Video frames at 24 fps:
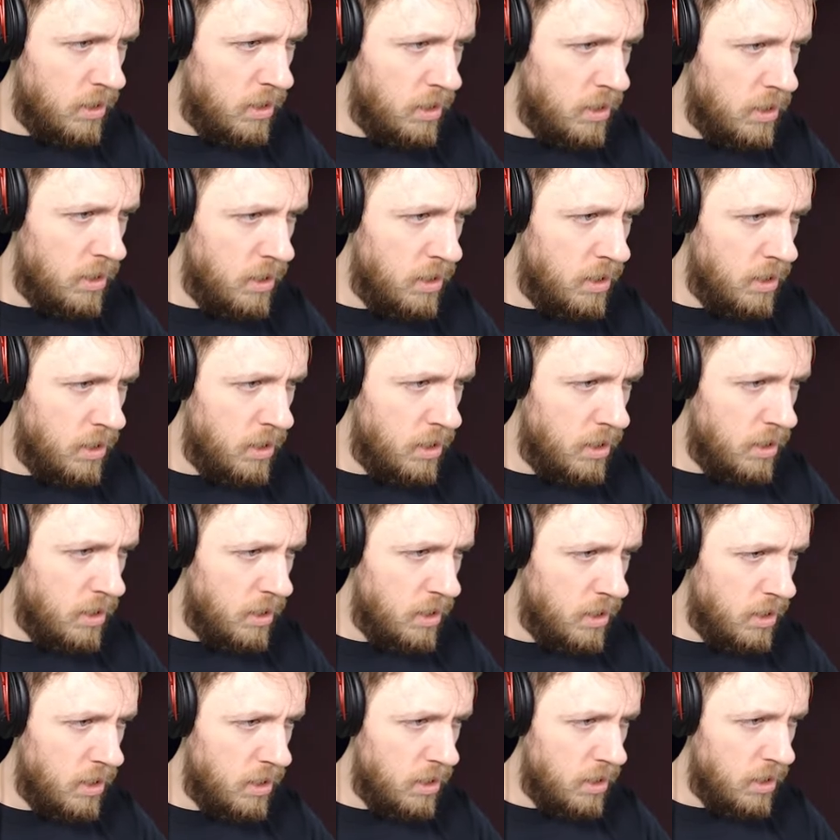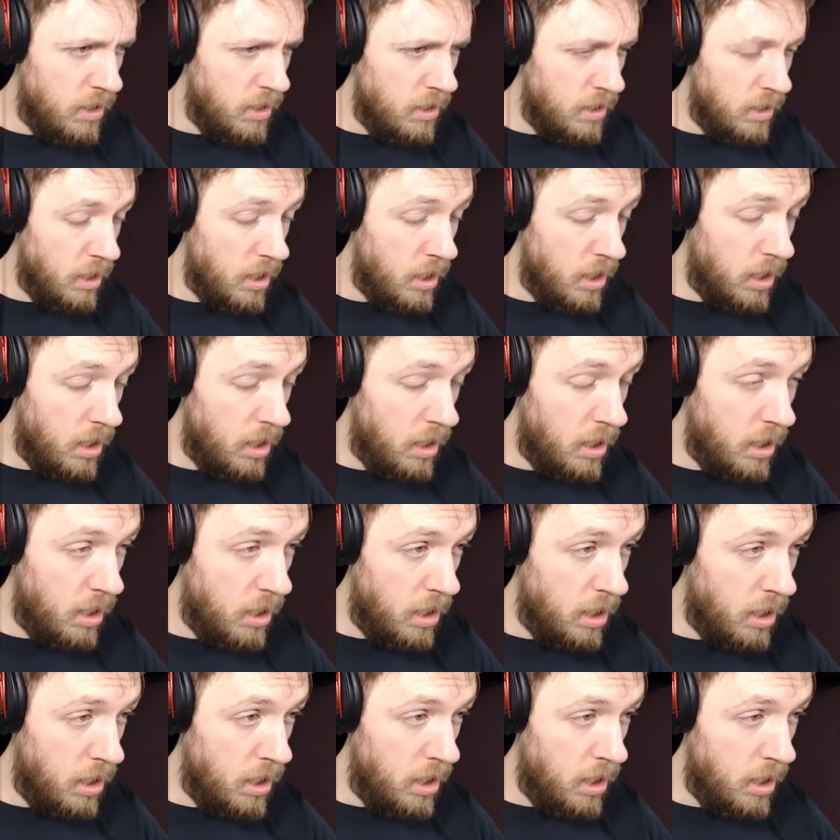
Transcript: No one is speaking in this clip.